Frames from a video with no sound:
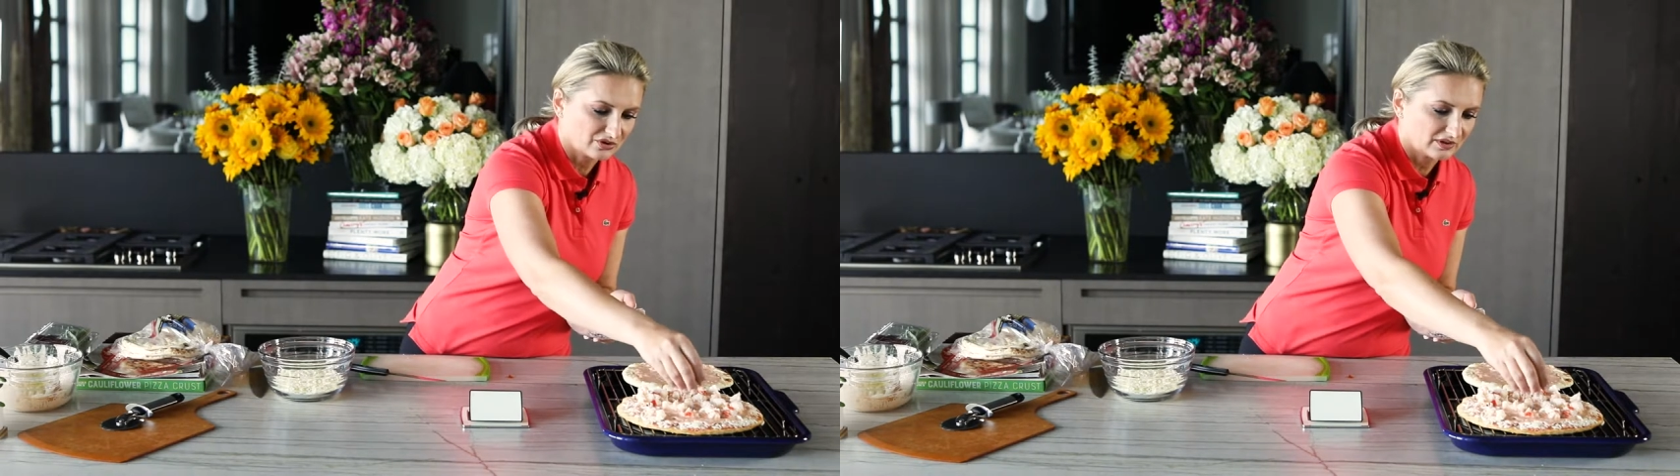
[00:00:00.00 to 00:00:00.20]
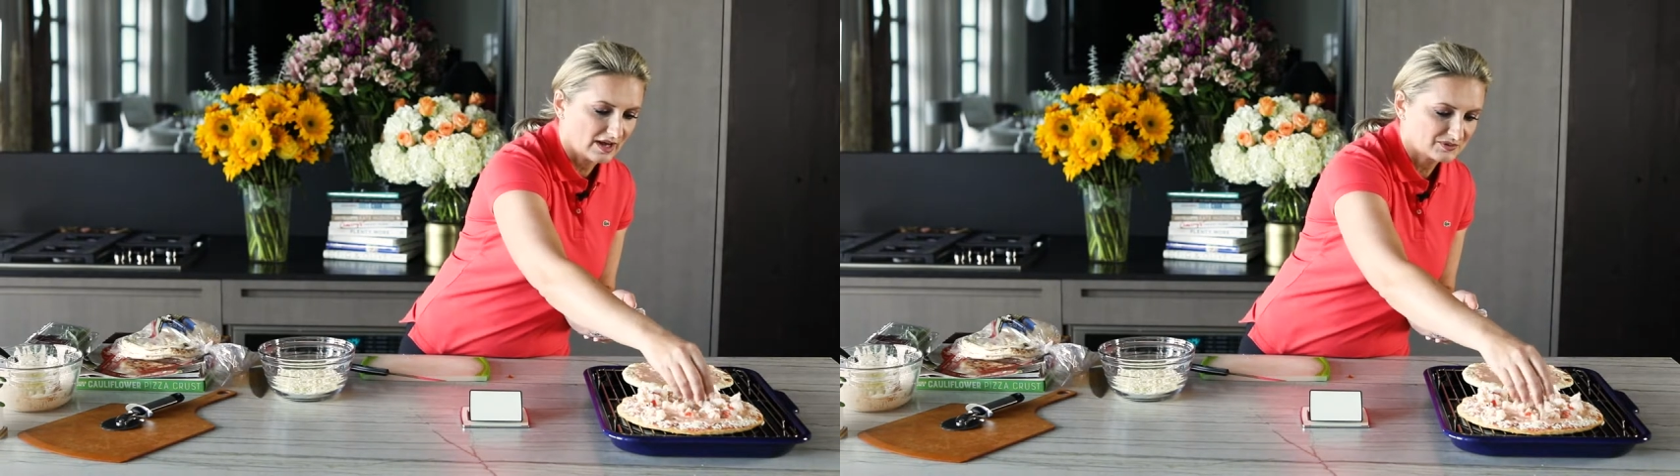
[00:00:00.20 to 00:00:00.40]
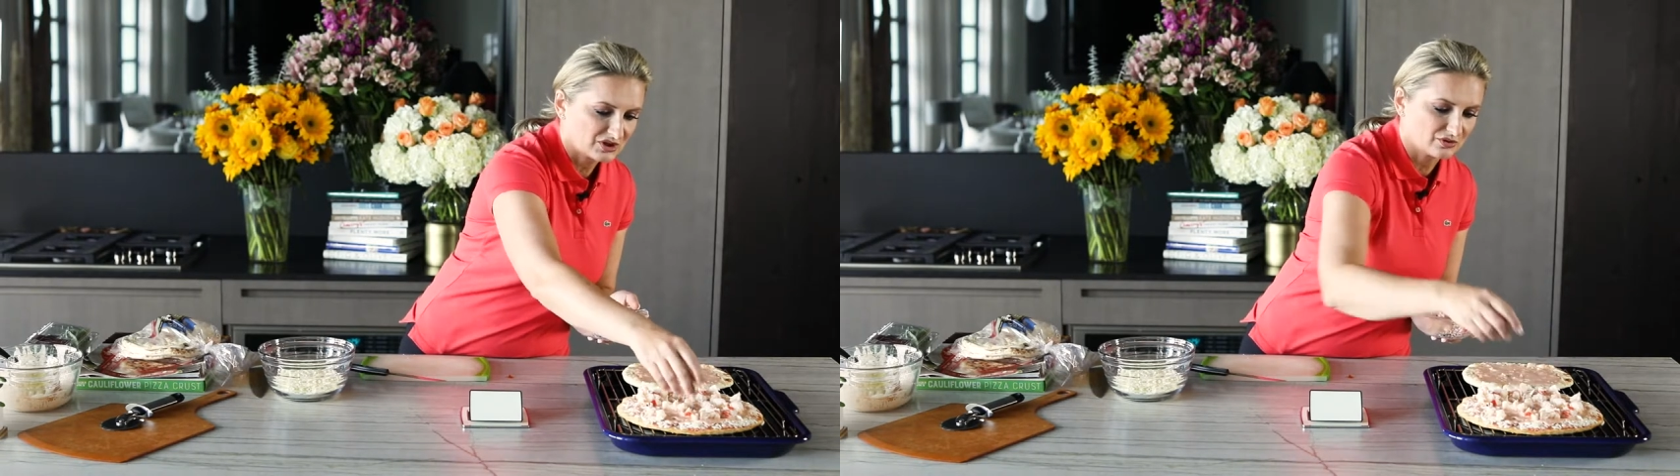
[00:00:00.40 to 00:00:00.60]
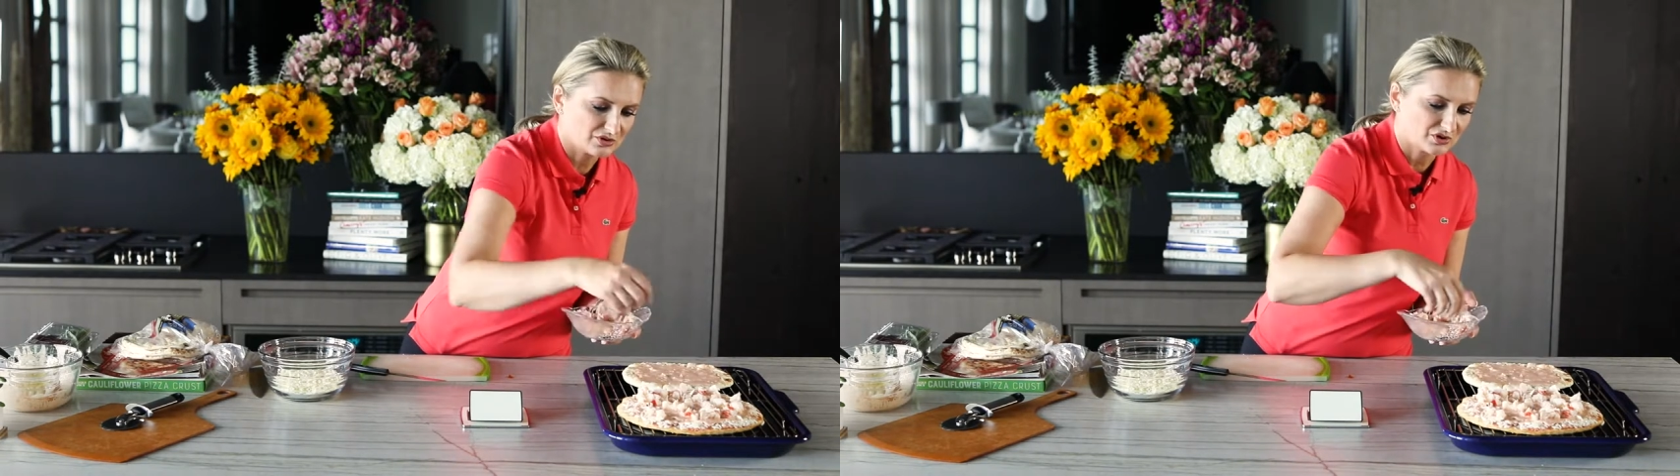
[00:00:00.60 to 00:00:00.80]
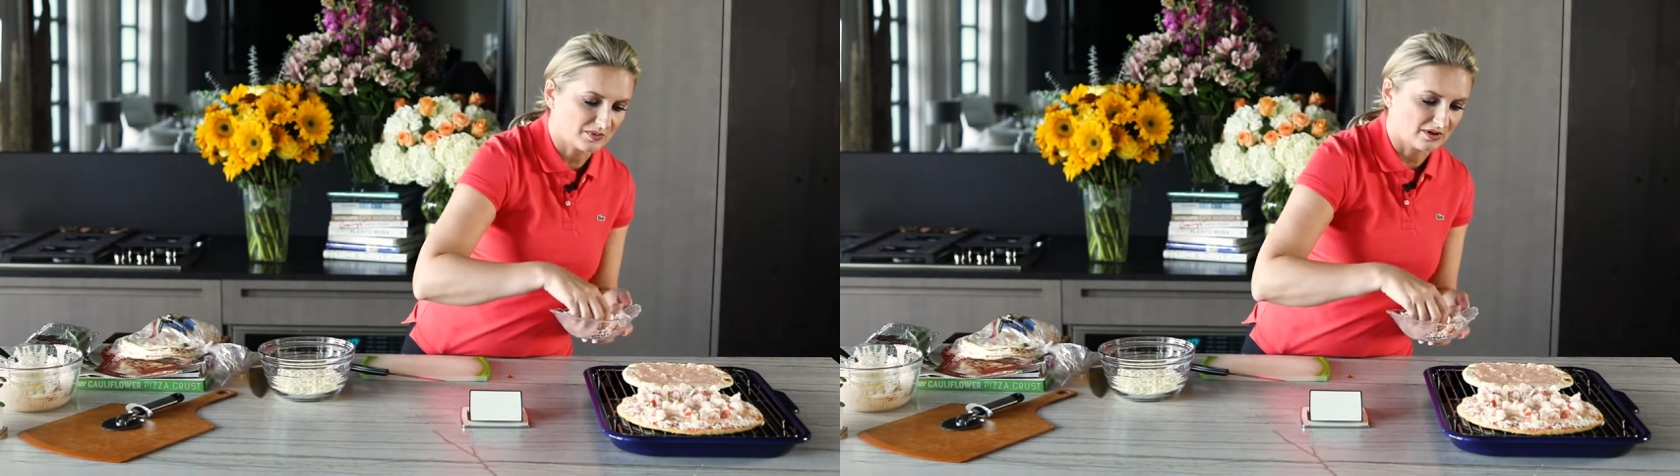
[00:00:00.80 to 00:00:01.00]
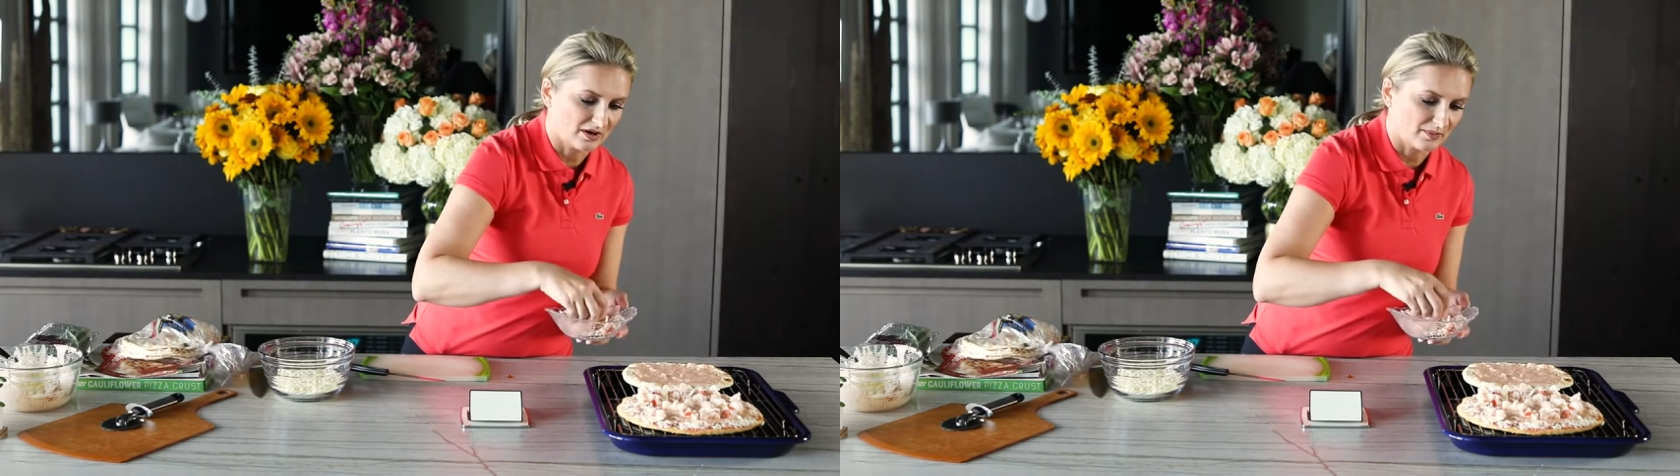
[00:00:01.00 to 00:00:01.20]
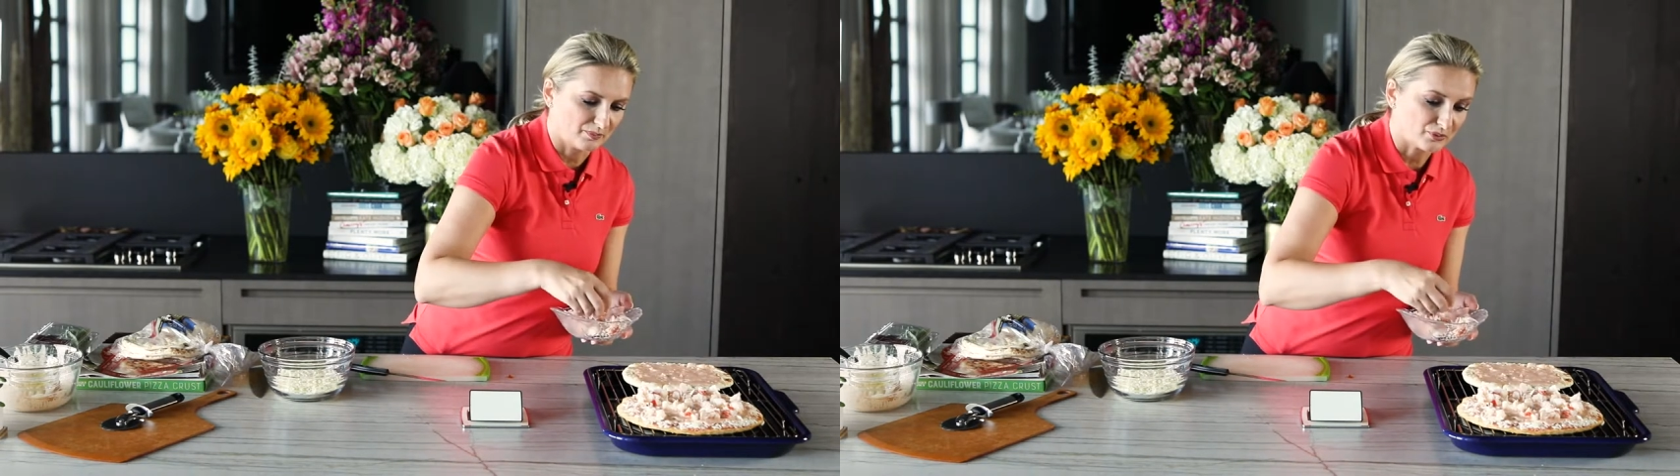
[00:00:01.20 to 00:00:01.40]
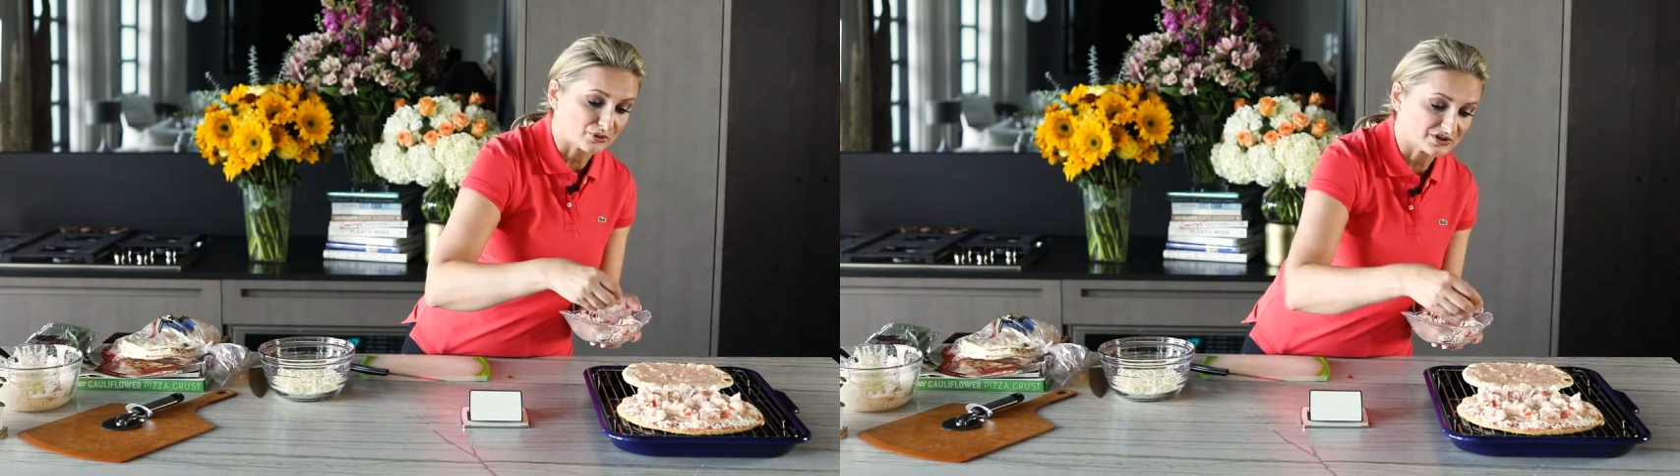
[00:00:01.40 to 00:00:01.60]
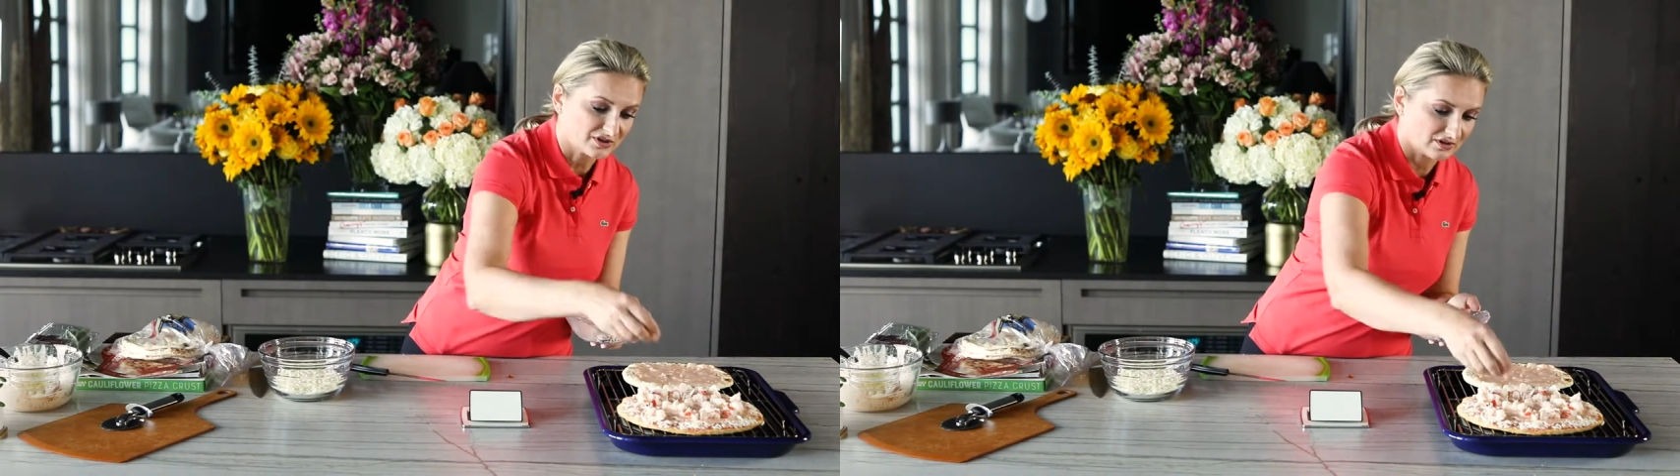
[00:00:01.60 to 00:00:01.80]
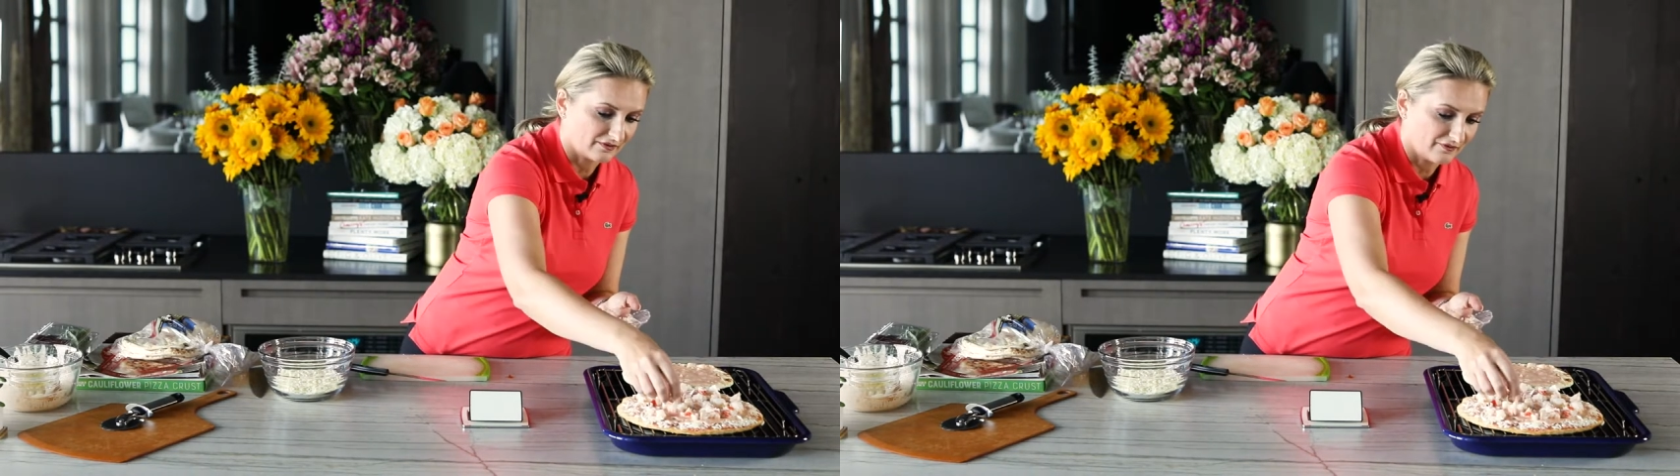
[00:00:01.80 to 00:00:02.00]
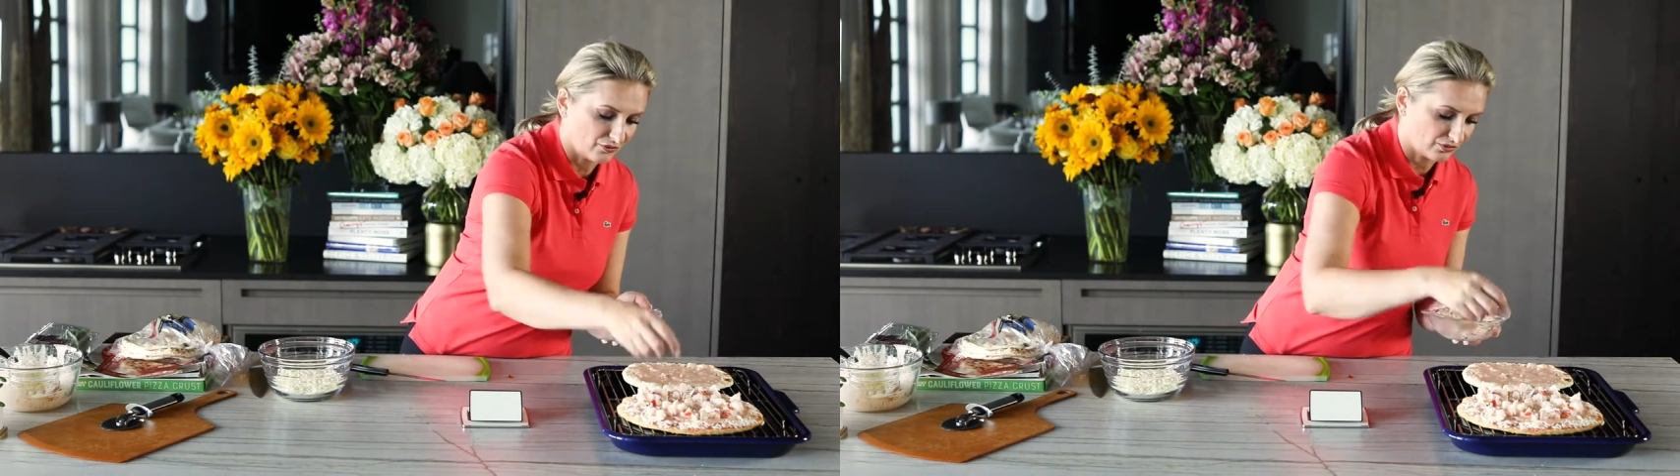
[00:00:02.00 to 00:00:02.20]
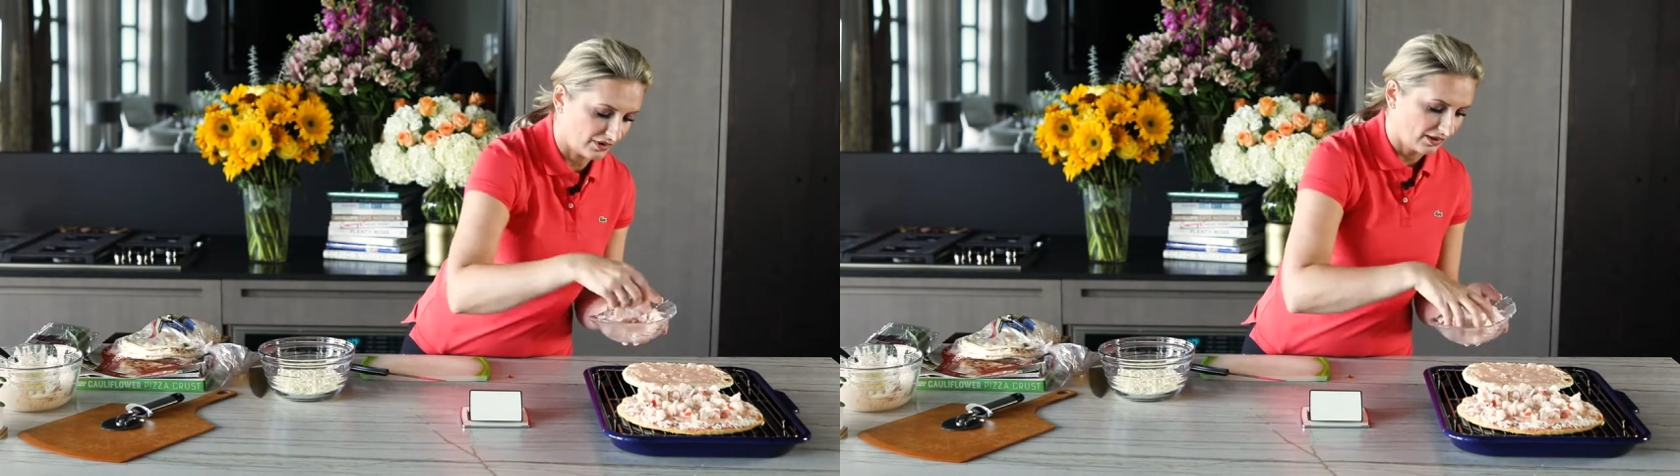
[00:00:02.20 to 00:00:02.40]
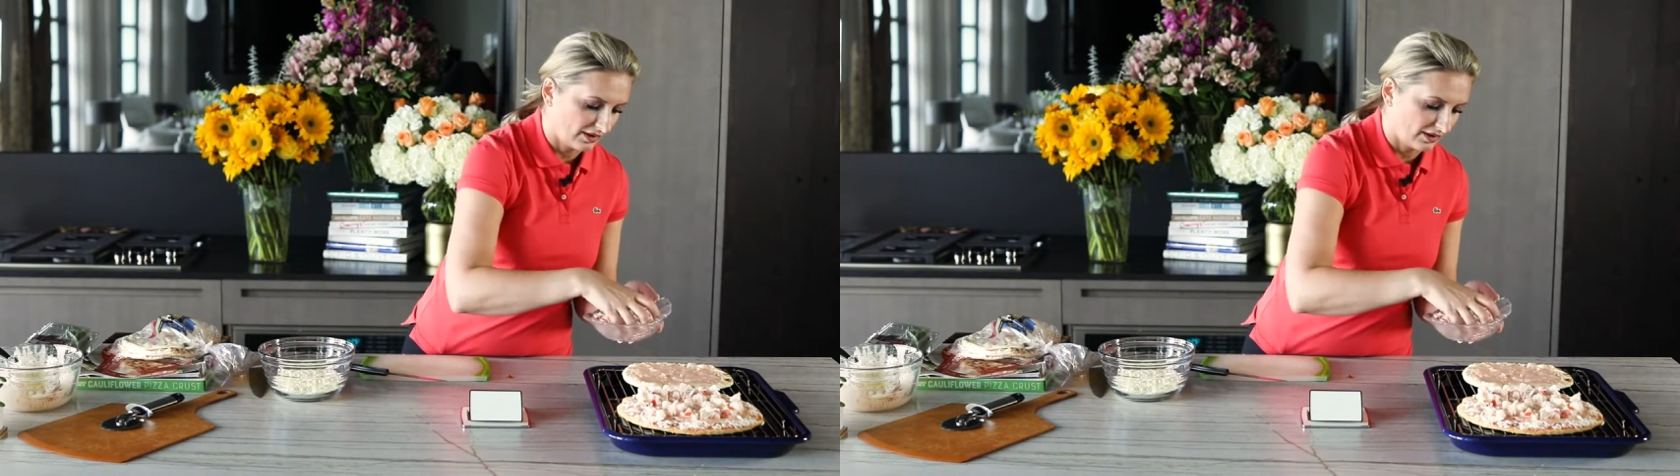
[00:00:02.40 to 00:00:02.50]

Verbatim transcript: lobster used to be a prisoner food,